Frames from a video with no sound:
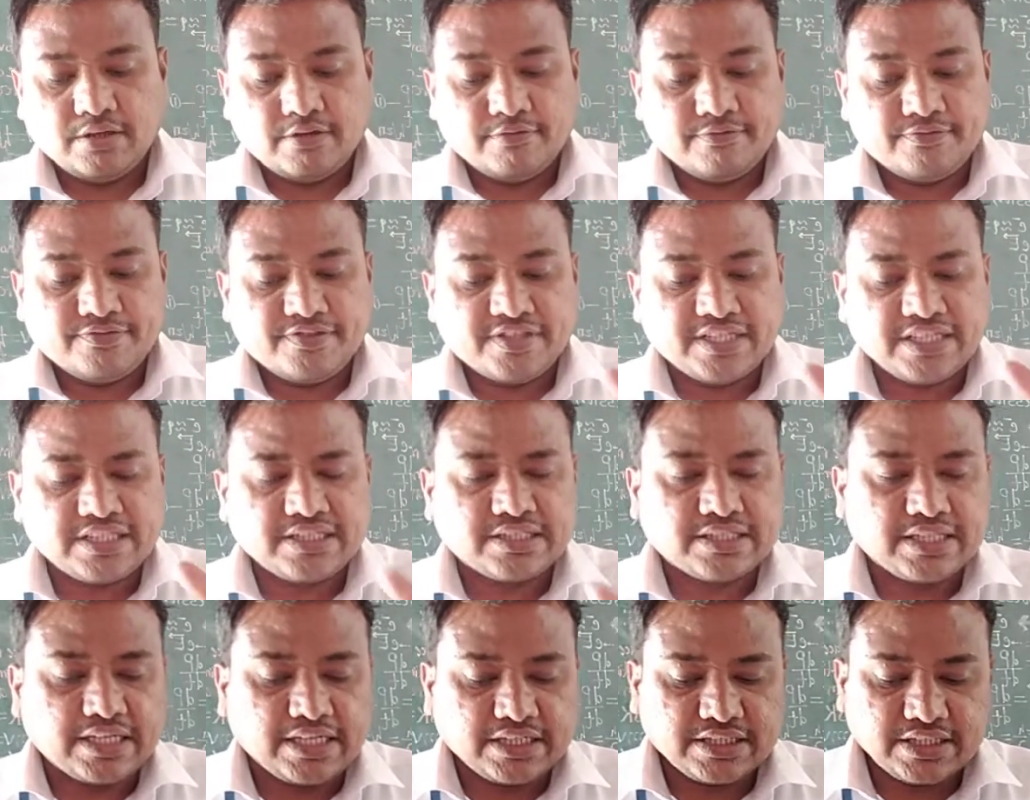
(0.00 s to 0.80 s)

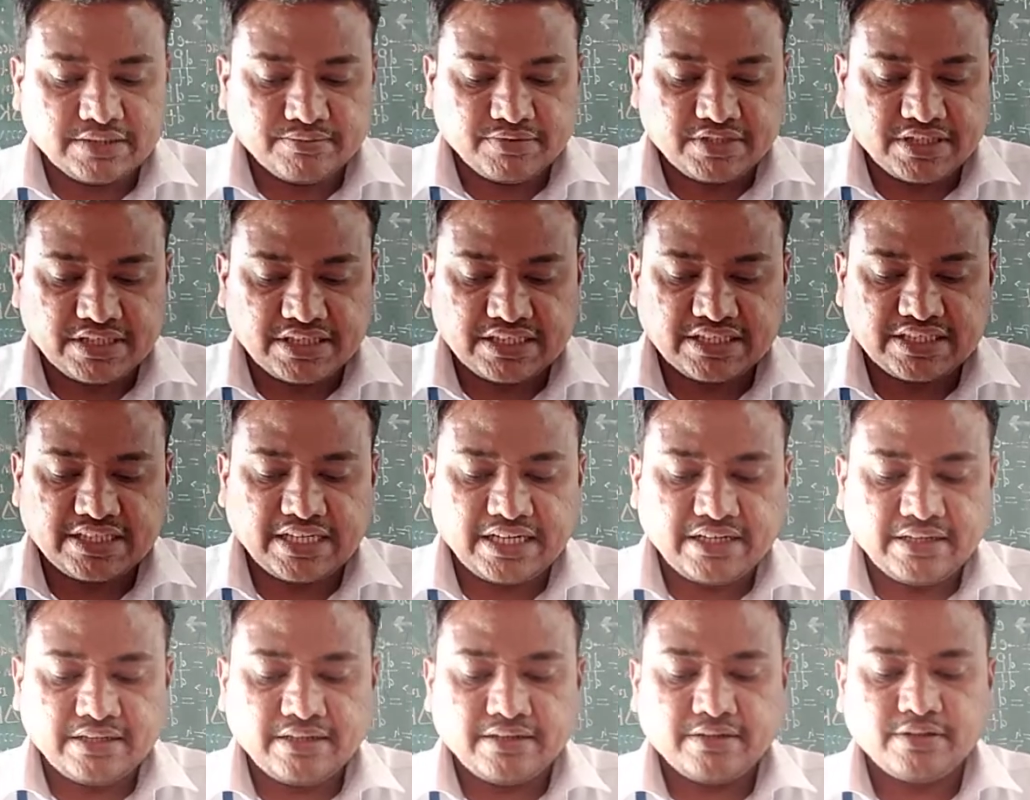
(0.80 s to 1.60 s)
Sixth assumption is
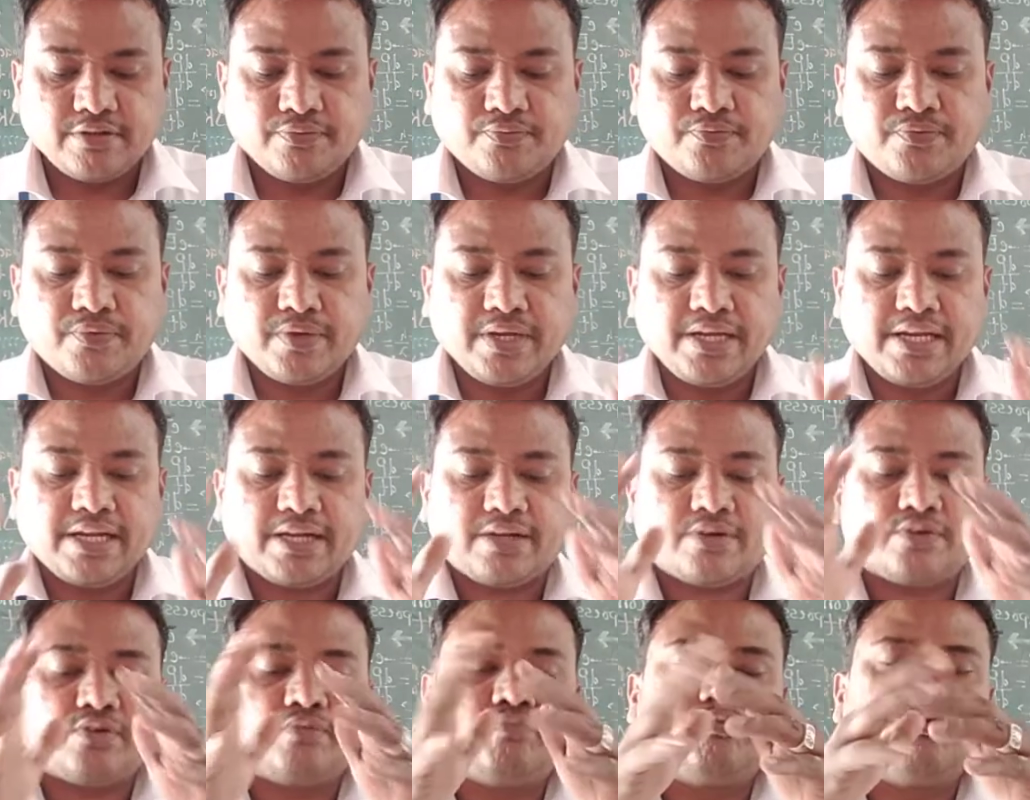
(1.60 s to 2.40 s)
that the free
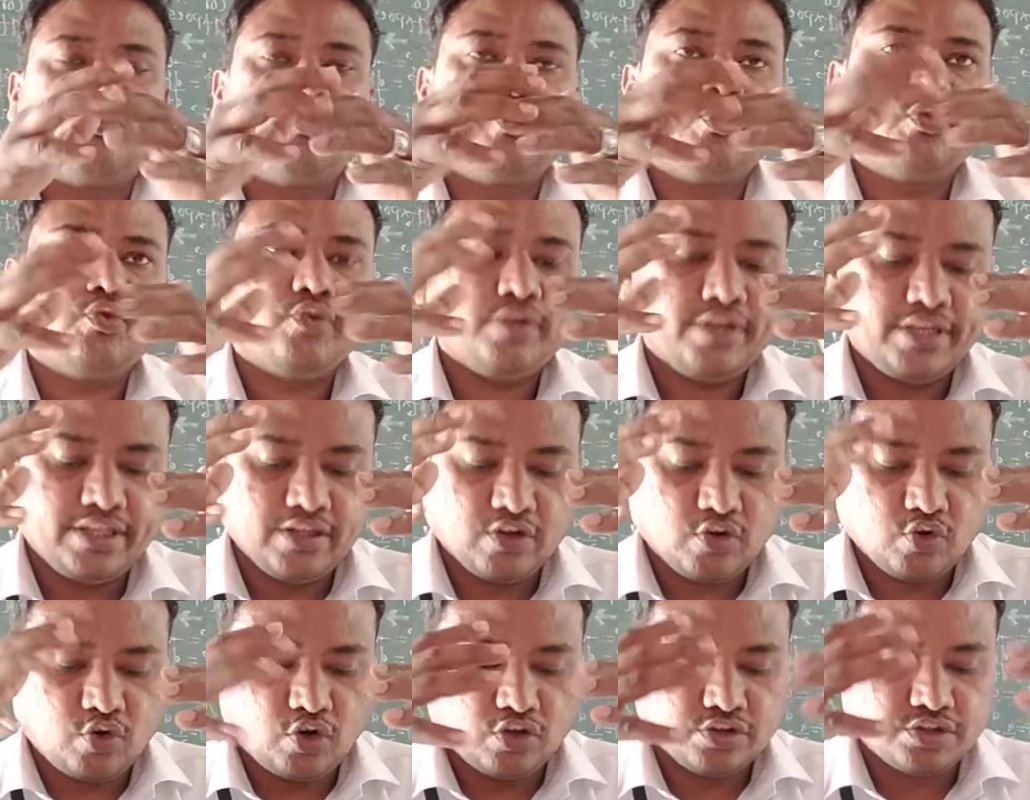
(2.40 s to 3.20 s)
electron move in
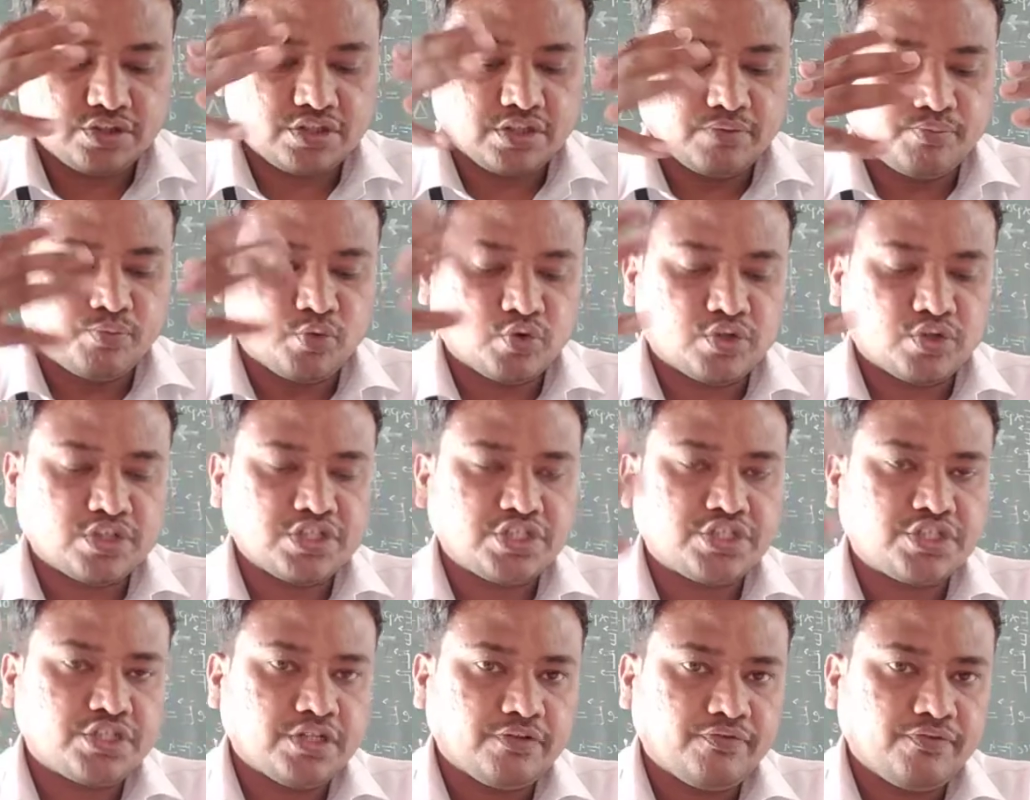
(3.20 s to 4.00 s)
a constant
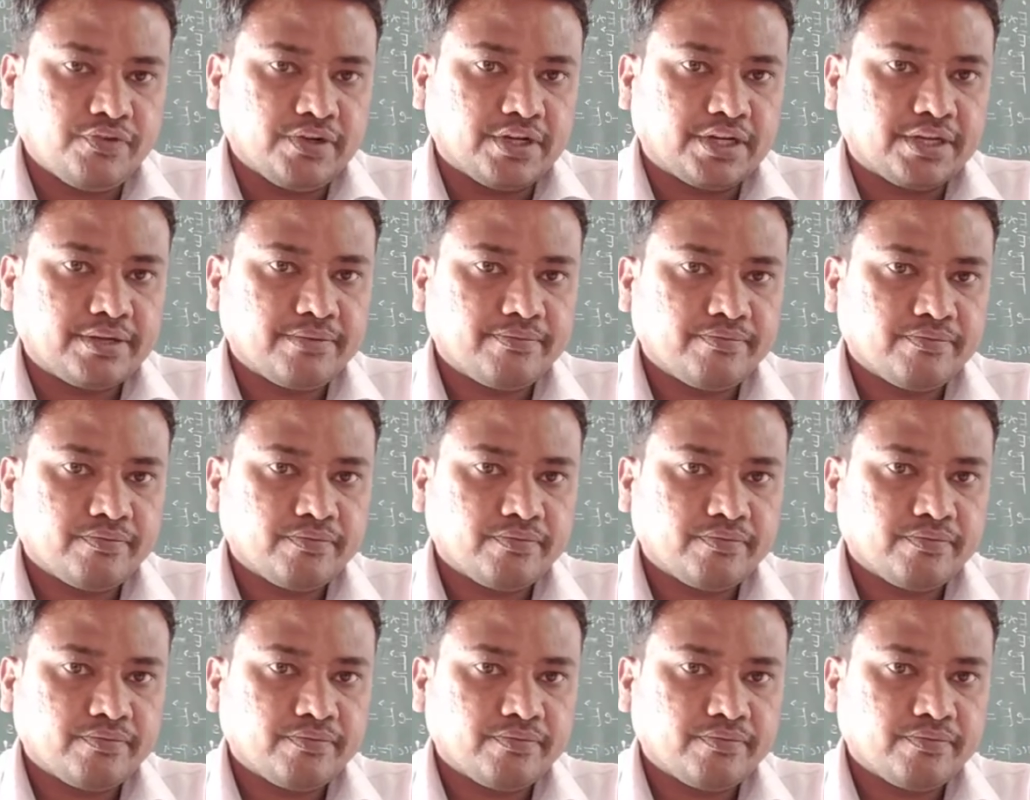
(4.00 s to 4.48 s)
potential field.